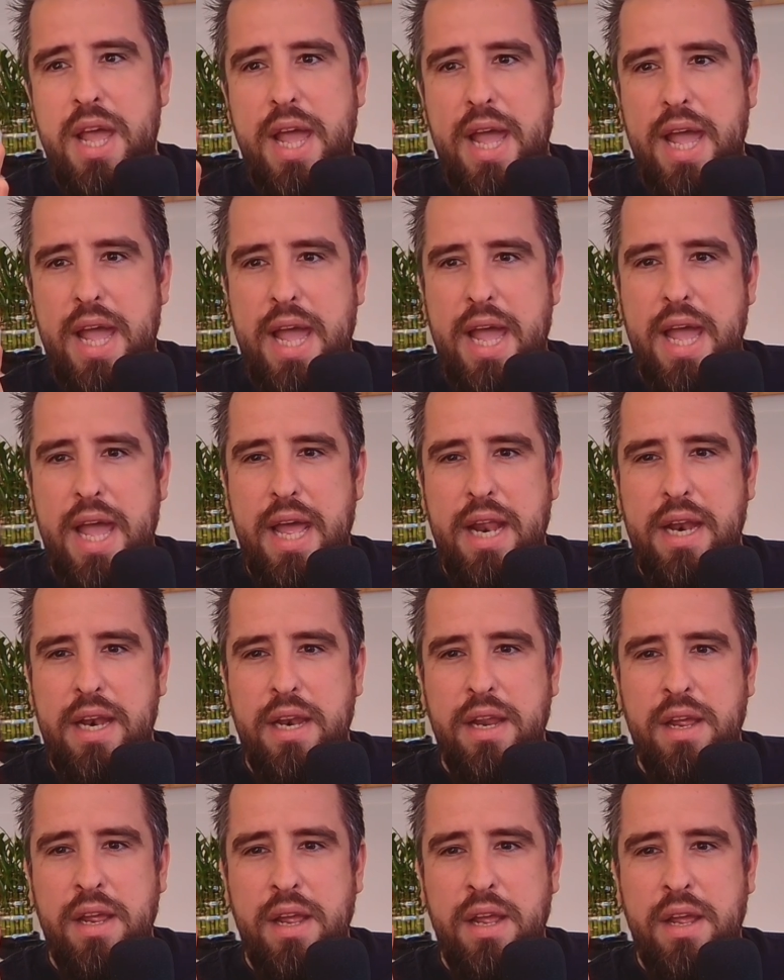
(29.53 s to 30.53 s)

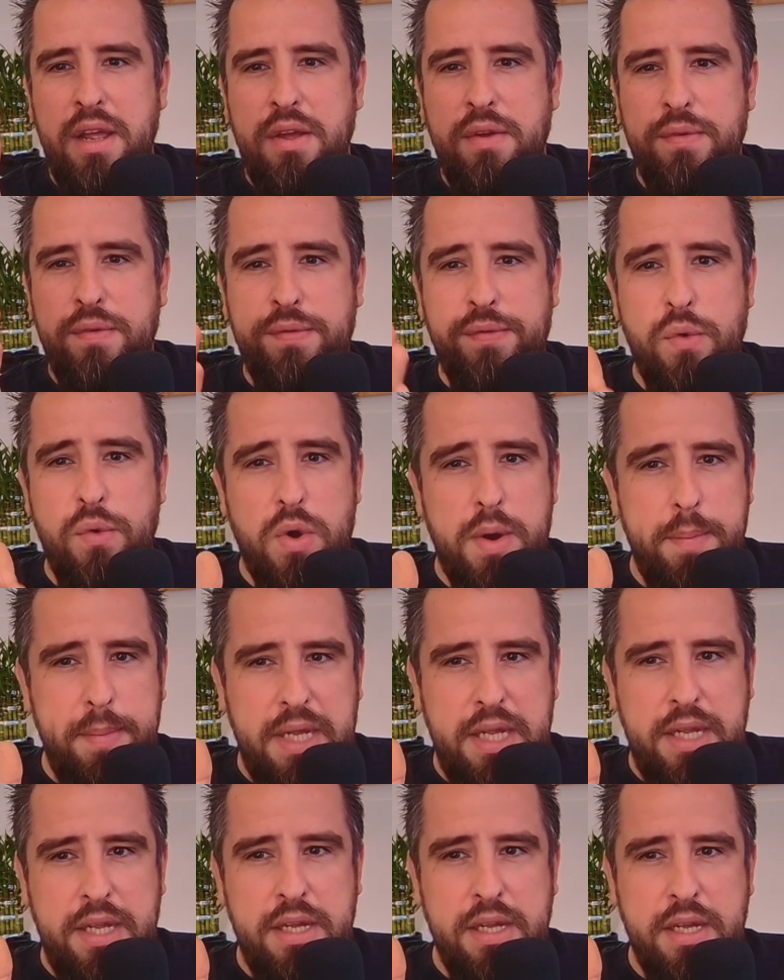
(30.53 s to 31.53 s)
And for
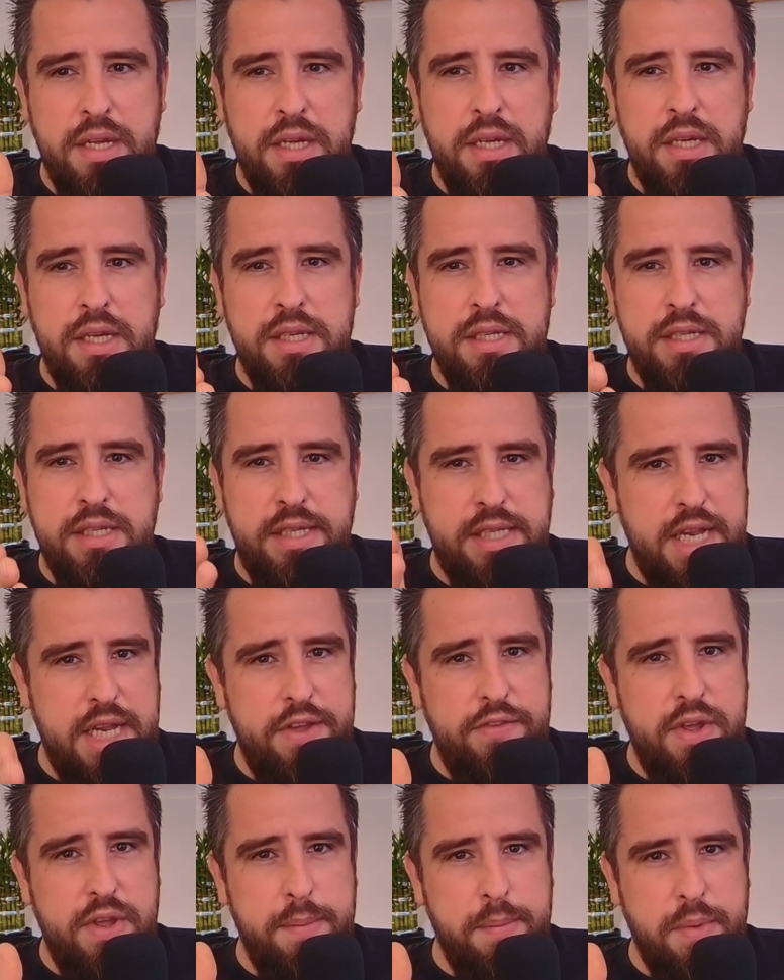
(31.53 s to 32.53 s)
me,
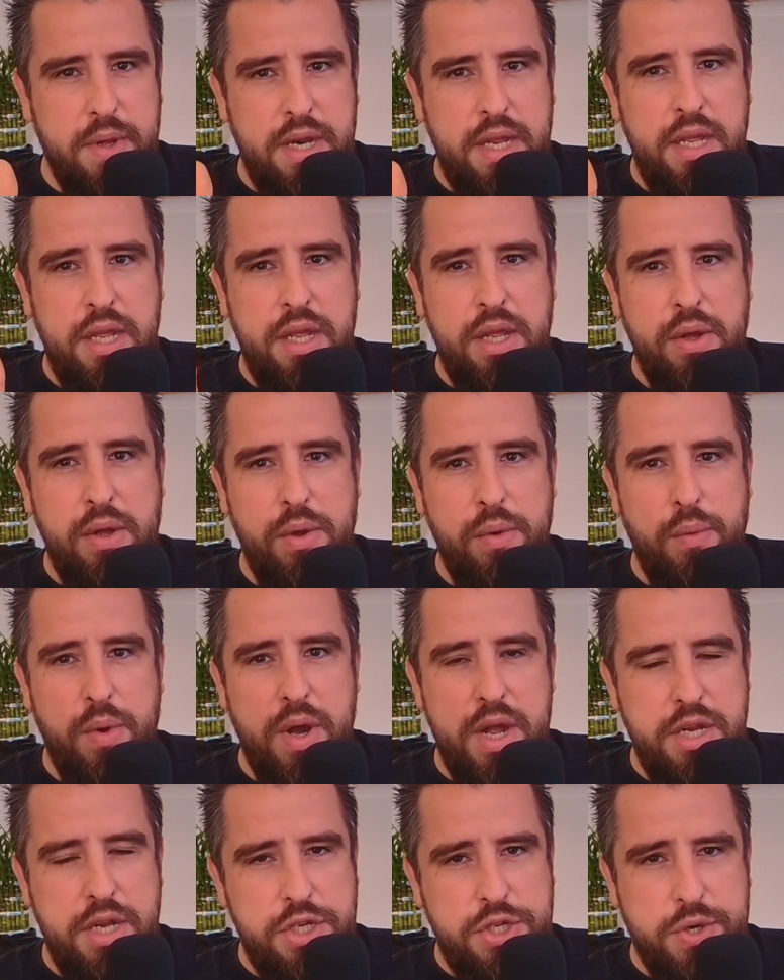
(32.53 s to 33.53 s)
saving money
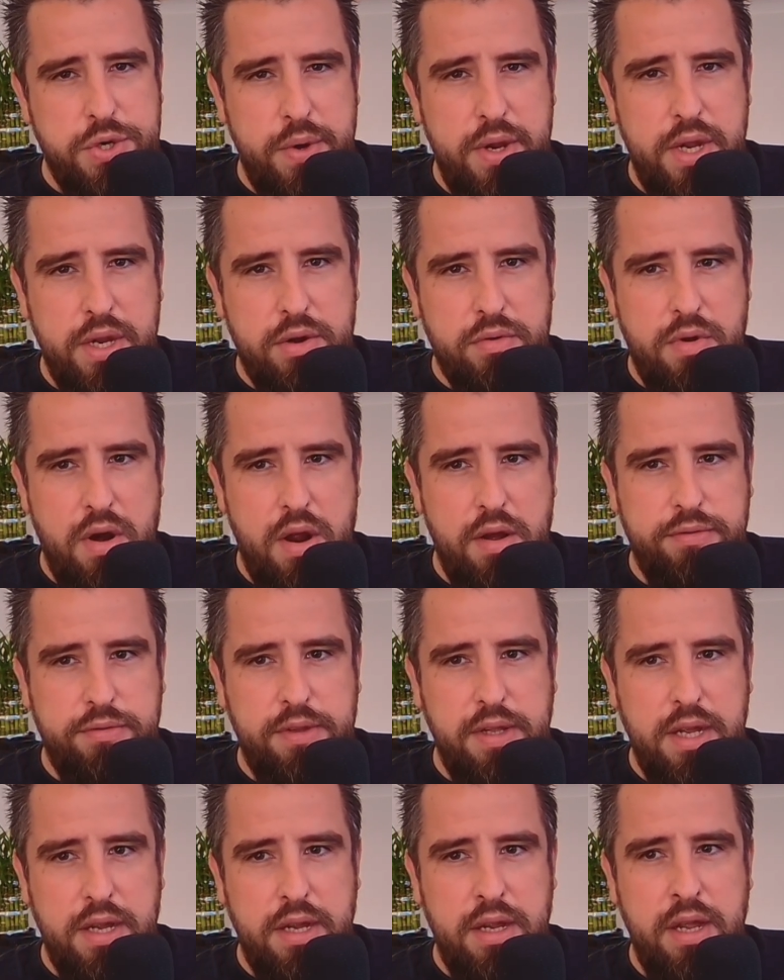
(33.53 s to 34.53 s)
while enjoying
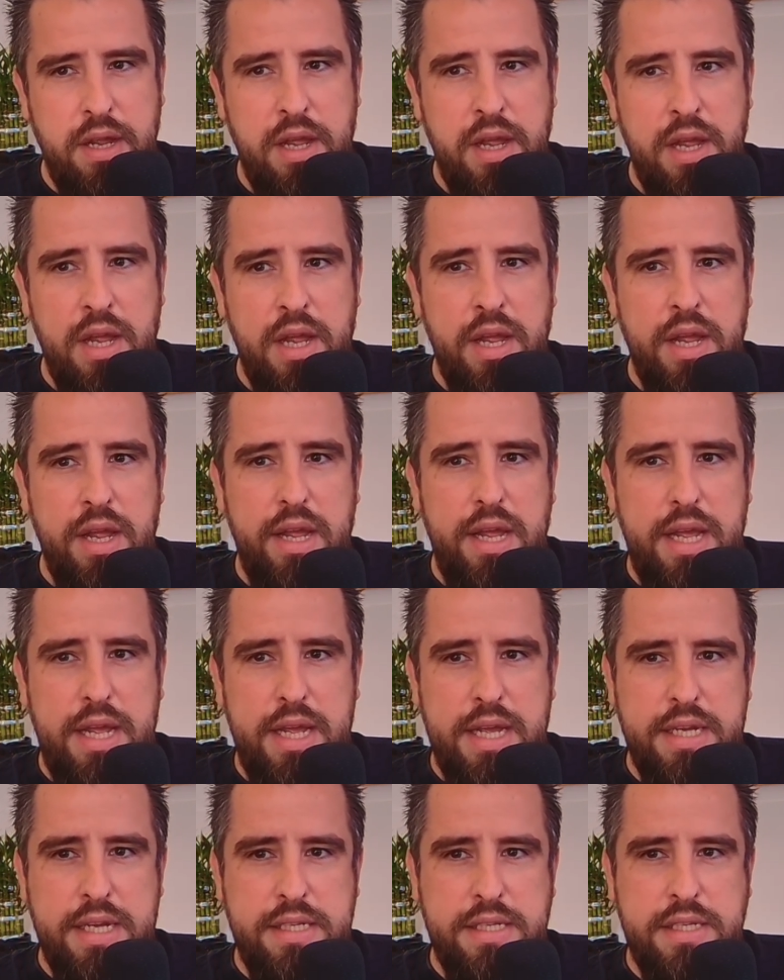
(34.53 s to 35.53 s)
crafting
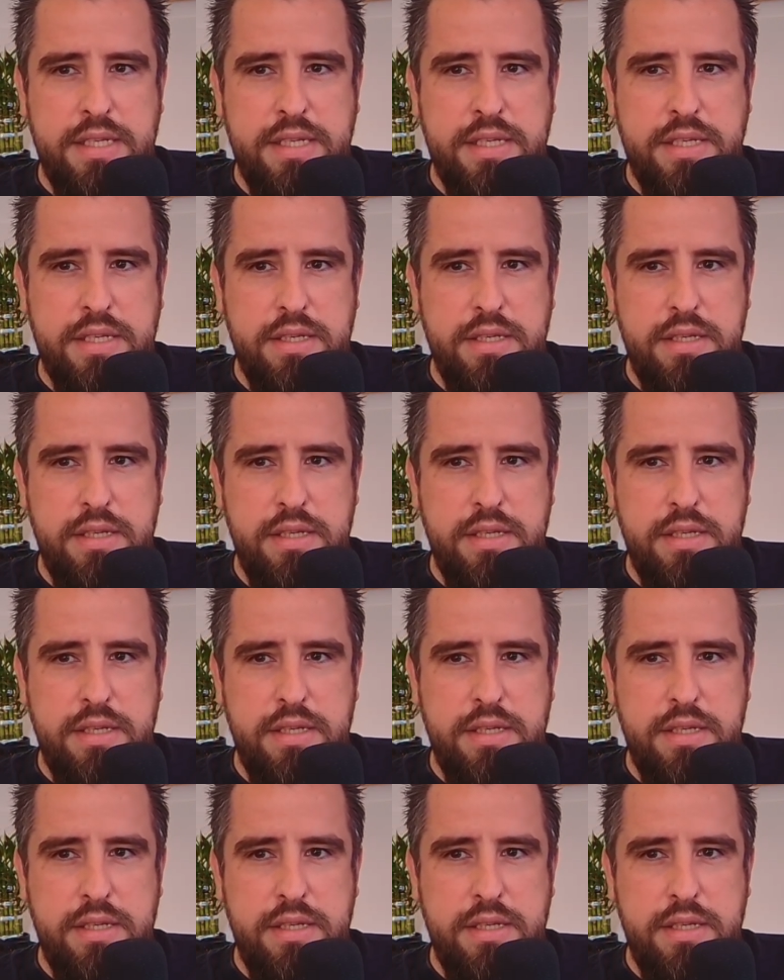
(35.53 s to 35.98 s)
is